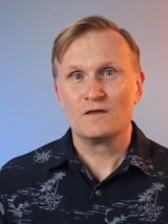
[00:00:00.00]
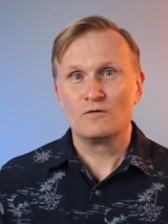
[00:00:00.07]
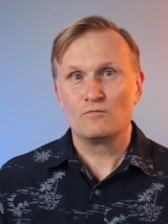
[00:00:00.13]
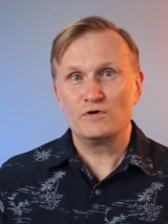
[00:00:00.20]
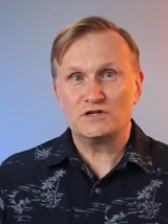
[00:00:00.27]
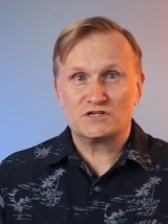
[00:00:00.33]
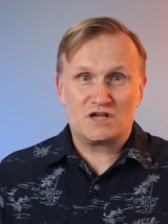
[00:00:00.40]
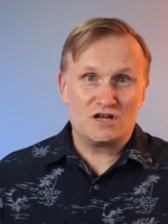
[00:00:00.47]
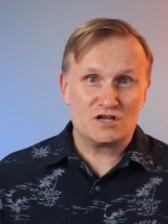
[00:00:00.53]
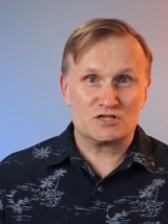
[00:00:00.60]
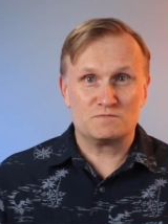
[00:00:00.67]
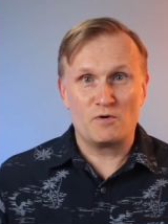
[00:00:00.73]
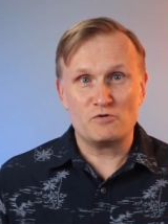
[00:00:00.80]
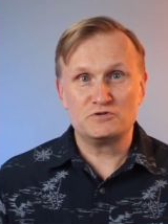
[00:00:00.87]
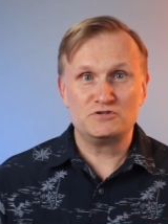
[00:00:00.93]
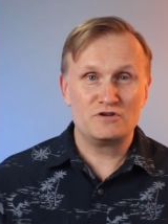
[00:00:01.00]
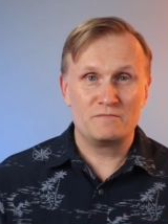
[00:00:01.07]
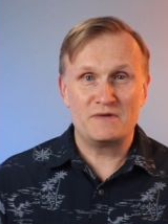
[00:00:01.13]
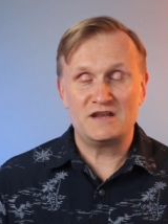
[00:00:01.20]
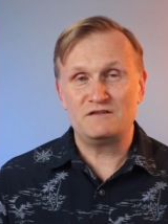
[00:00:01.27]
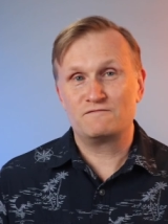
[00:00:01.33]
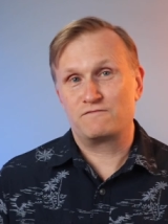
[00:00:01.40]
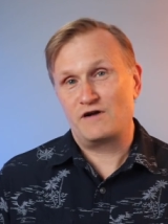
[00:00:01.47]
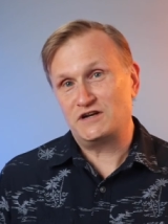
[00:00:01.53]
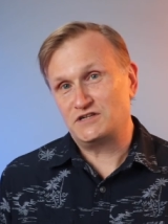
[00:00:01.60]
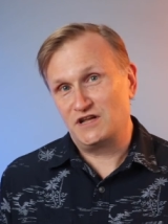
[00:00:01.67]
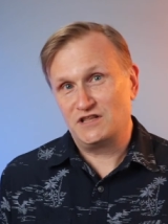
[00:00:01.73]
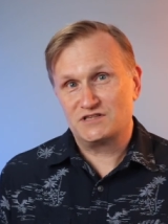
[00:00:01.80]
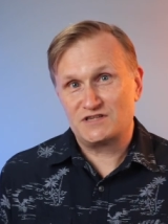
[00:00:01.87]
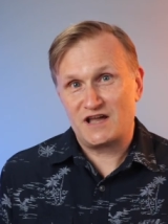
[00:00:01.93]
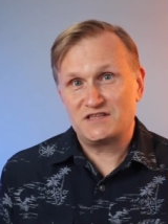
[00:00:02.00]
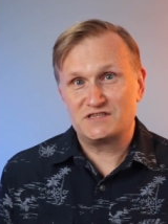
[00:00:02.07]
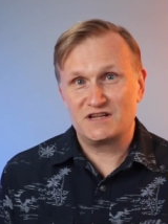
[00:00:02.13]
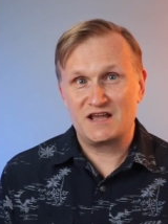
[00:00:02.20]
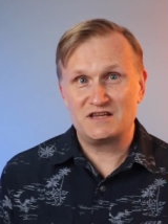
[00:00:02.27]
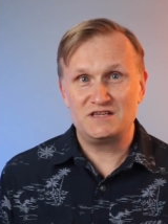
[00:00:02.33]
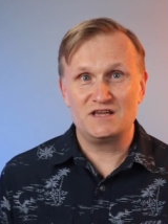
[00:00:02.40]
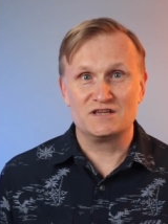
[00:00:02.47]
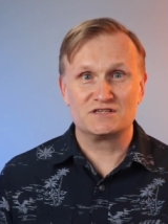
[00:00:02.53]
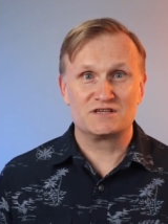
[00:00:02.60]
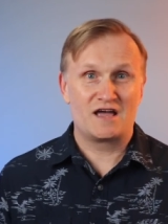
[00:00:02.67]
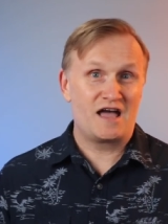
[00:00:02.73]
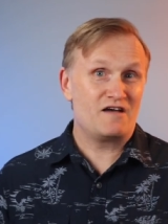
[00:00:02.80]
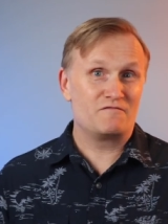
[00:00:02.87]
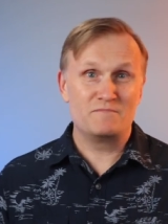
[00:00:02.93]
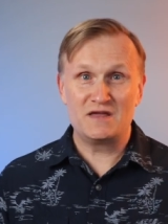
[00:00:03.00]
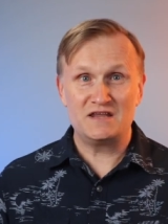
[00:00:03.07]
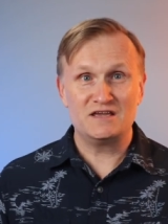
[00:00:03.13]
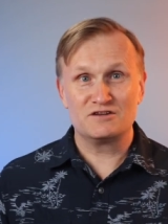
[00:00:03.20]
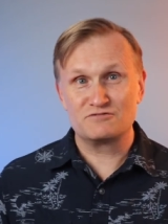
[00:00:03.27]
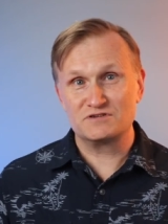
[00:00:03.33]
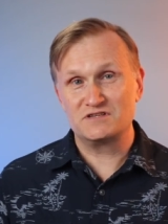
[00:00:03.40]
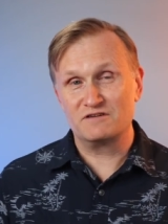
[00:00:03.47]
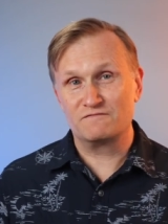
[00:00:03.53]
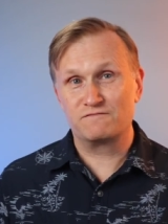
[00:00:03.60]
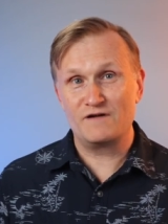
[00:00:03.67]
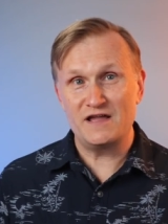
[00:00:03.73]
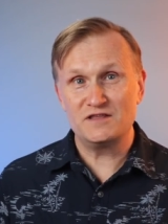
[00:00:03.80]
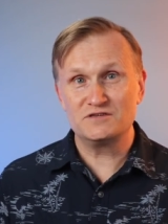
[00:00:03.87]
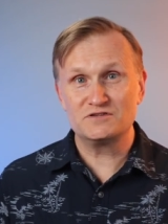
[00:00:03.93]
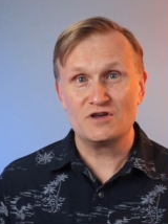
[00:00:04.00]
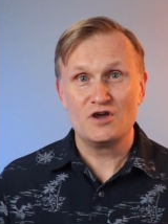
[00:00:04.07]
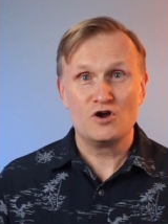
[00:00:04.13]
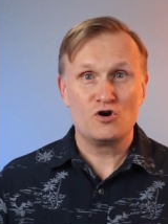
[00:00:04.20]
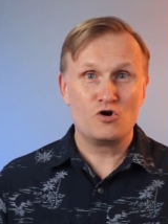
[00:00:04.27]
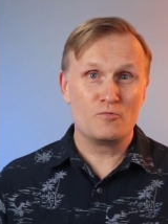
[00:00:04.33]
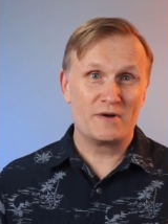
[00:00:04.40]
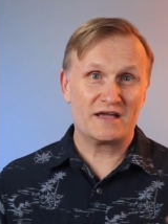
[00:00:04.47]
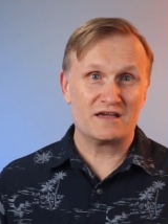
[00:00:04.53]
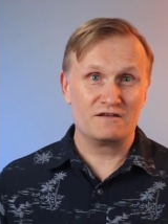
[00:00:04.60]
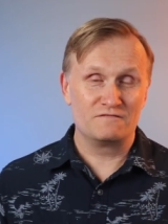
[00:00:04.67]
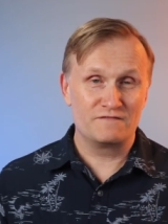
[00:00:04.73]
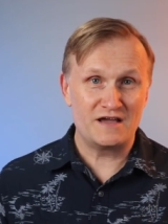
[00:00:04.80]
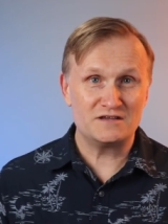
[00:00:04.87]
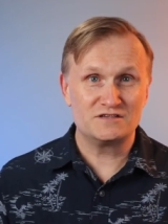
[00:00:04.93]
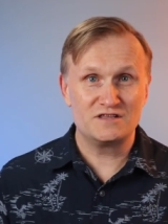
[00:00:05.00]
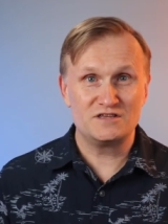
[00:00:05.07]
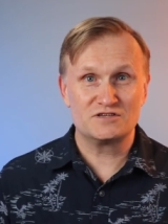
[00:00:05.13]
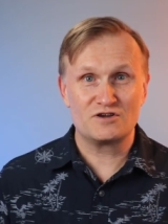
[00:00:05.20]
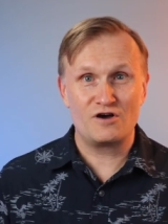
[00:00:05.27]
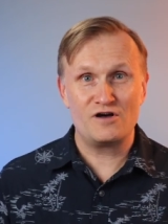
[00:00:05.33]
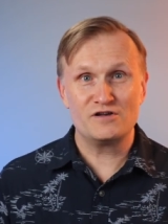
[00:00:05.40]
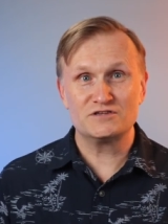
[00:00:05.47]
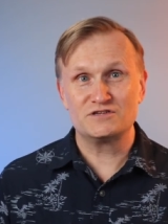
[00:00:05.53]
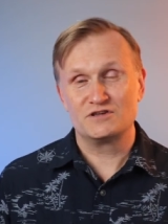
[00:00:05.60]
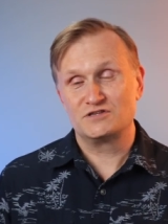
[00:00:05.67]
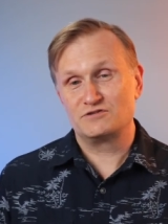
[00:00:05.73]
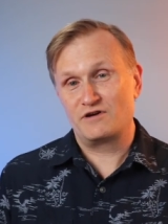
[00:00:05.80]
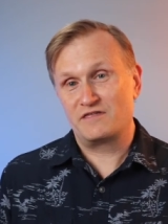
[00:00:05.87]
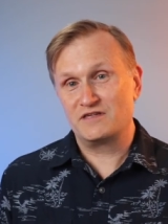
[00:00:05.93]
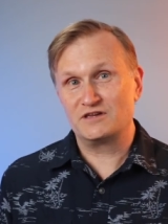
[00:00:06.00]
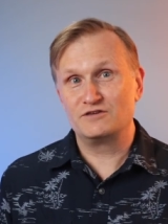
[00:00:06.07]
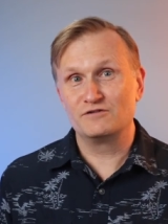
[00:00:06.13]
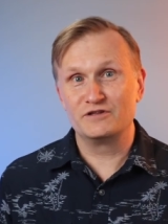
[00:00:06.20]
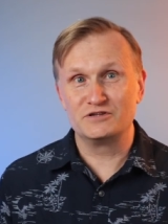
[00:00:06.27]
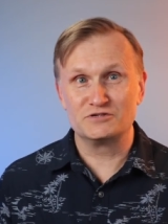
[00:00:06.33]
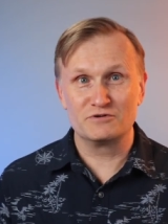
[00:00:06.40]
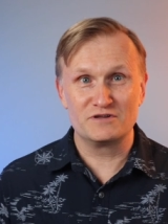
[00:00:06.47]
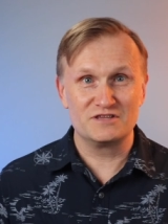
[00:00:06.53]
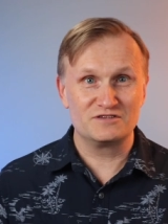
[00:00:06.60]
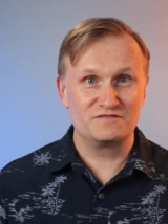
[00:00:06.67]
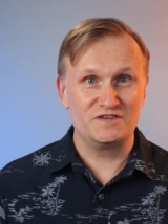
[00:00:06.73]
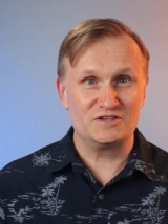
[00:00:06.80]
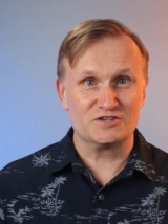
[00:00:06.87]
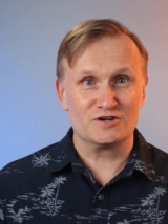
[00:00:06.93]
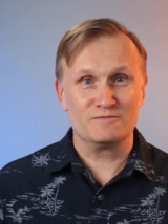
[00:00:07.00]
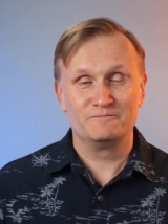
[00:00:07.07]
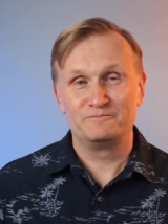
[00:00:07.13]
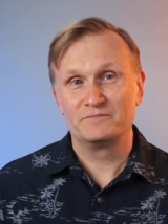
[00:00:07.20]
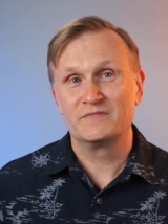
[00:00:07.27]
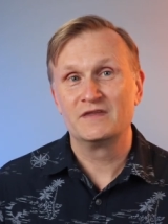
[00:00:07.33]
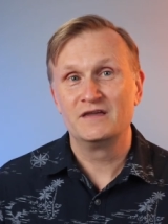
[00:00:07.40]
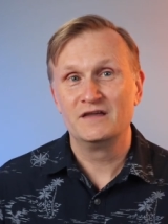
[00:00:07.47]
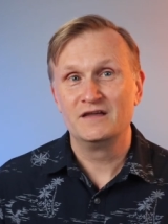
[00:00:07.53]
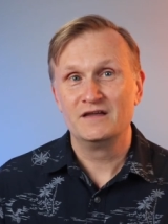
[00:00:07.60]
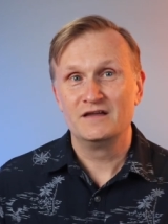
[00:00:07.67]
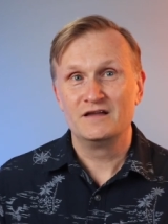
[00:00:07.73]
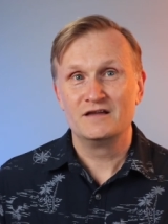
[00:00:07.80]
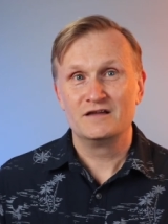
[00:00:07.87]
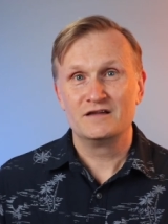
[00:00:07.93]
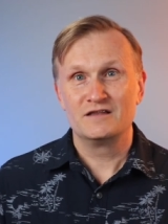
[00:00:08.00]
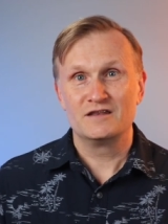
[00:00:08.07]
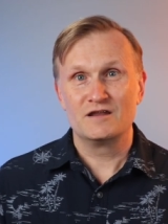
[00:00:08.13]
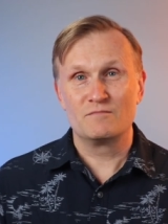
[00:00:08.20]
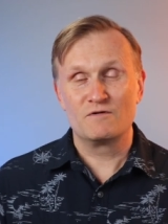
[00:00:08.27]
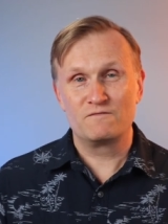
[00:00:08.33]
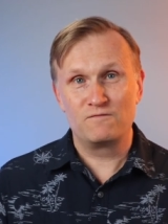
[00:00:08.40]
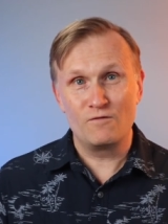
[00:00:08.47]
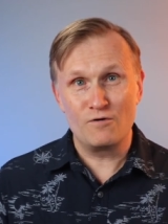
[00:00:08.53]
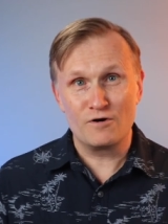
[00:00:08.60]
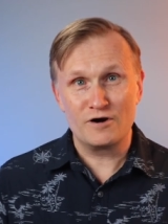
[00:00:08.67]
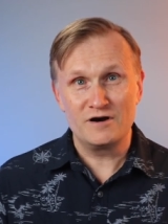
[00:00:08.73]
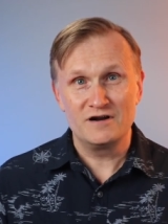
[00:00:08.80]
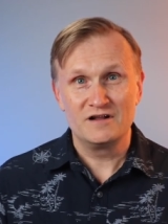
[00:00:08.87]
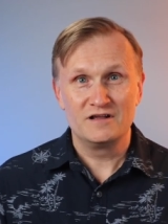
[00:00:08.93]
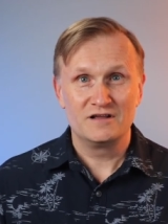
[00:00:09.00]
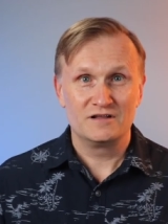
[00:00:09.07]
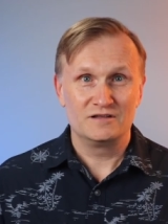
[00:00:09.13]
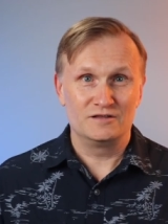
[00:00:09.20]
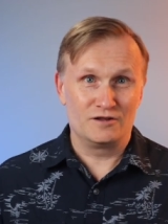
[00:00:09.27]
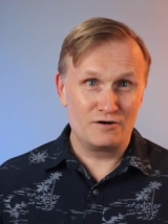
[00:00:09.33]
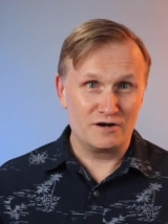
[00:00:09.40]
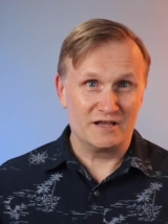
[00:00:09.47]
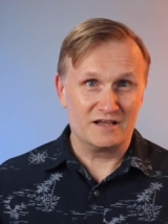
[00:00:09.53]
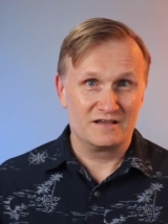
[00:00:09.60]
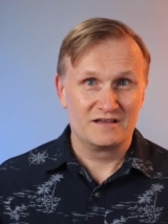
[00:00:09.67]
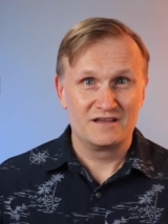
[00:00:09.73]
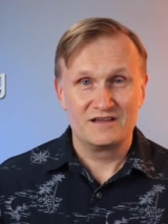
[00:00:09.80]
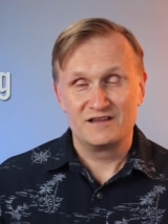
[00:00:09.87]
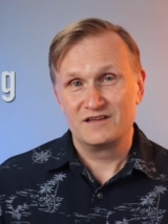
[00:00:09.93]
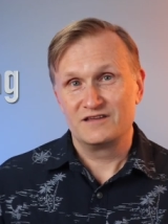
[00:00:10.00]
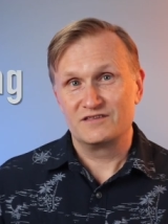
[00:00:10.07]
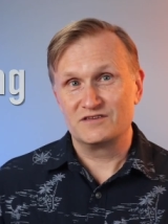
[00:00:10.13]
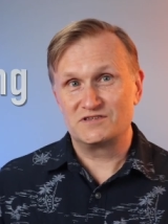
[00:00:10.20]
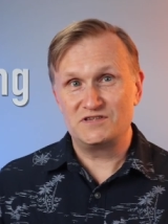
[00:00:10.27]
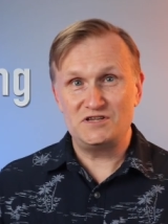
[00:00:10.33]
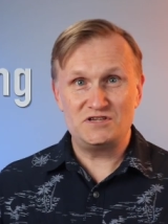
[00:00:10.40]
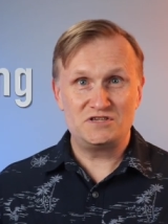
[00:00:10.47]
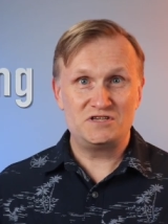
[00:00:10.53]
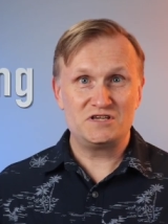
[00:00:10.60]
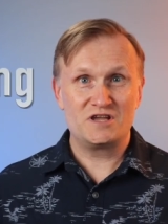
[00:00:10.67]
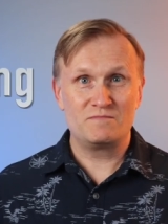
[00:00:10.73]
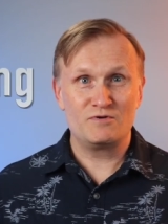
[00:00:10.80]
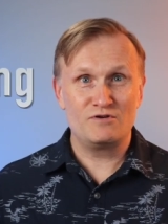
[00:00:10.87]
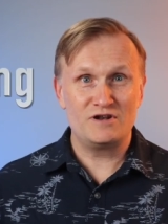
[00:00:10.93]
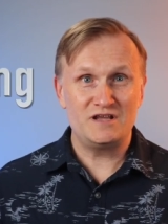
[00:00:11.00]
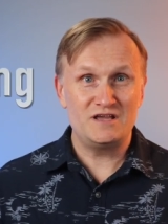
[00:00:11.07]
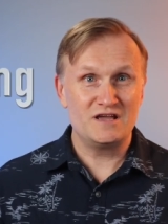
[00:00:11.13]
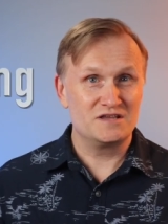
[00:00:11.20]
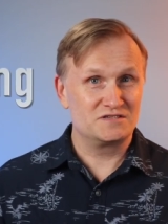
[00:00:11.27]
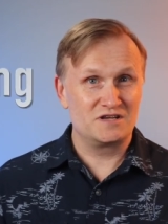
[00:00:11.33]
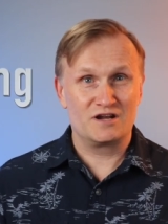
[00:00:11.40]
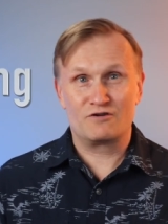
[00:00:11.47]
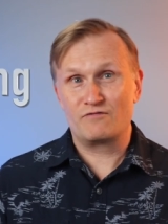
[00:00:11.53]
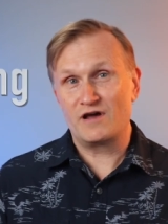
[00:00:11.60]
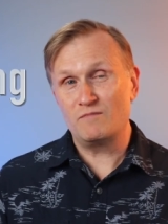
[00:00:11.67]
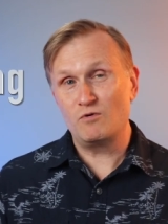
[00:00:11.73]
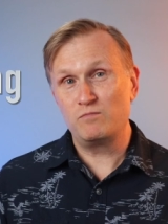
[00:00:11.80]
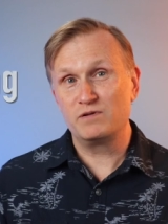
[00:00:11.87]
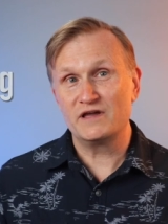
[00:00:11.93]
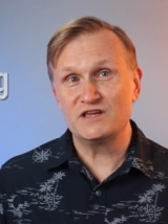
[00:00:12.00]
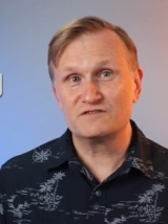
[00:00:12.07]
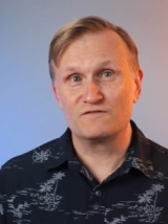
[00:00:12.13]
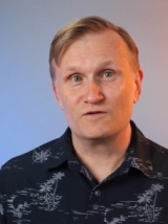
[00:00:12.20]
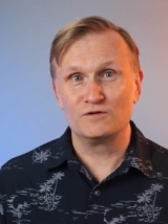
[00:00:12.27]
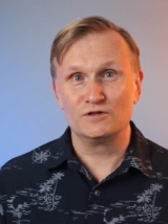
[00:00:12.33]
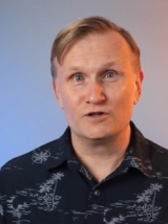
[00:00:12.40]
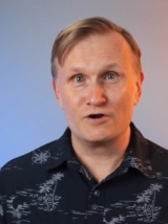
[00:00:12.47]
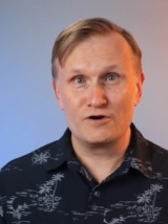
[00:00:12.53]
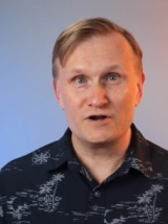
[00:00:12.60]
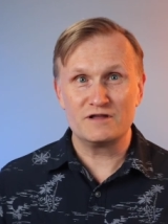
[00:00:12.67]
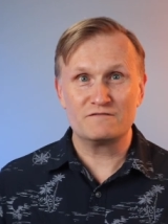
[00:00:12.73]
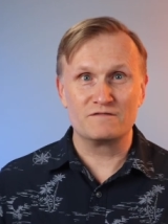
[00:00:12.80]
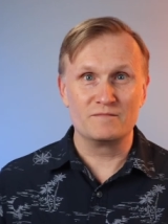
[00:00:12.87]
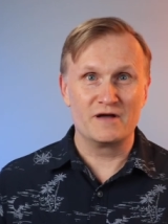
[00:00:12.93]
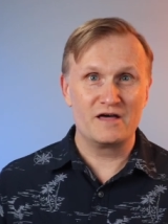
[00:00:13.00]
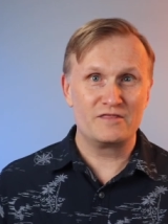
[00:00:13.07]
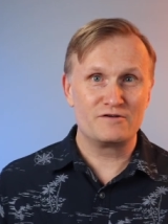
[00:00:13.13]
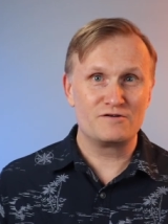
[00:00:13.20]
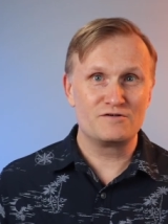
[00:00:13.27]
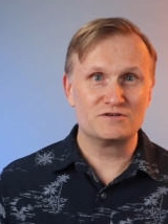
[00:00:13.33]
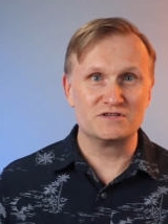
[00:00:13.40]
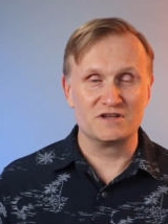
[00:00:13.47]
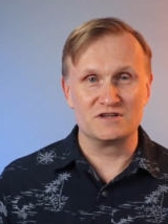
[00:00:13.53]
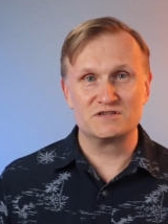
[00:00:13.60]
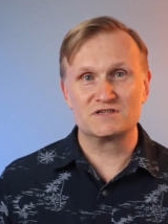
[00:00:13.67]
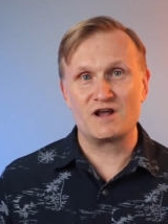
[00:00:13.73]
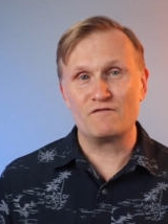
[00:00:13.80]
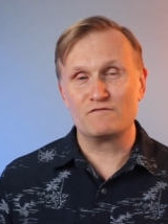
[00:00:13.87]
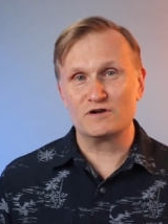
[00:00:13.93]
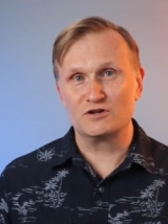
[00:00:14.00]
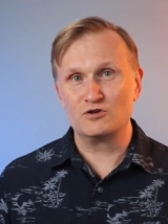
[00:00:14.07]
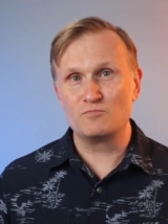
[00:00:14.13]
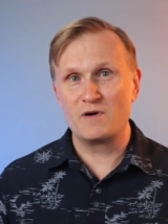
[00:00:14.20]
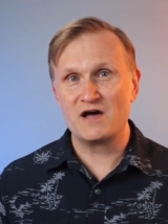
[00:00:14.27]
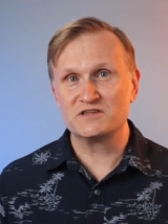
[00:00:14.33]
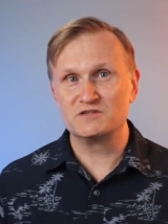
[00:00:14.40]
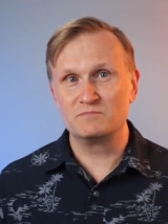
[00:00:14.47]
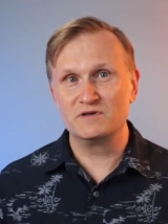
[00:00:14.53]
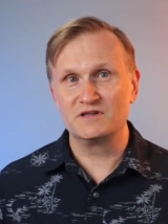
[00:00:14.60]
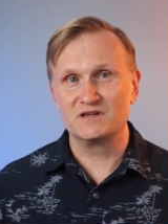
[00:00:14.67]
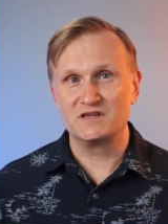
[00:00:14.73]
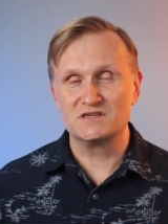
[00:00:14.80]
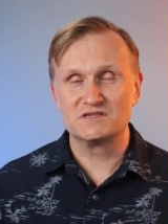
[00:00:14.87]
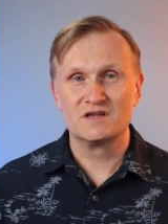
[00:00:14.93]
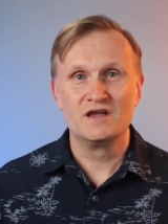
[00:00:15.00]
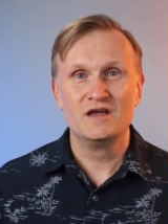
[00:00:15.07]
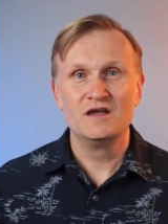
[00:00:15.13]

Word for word: which can expose you to many fresh insights and ideas. I have many interesting friends whom I can invite to these calls, so I think you'll enjoy this feature. Number 4, learning. The CGC community is an incredible place for learning from others and discovering new possibilities.